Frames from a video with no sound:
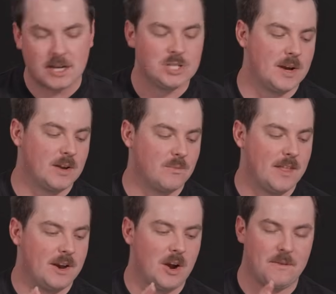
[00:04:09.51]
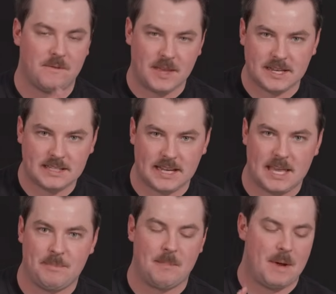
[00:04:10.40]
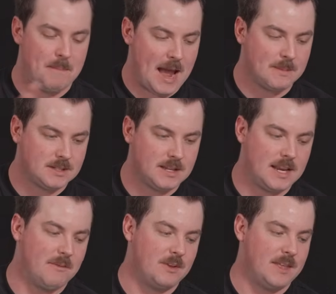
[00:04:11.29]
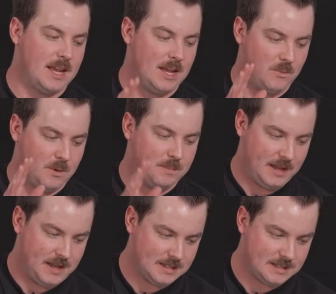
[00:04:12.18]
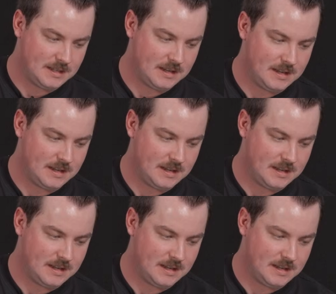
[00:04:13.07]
so I can run it off of this and keep all my maps and everything in one place.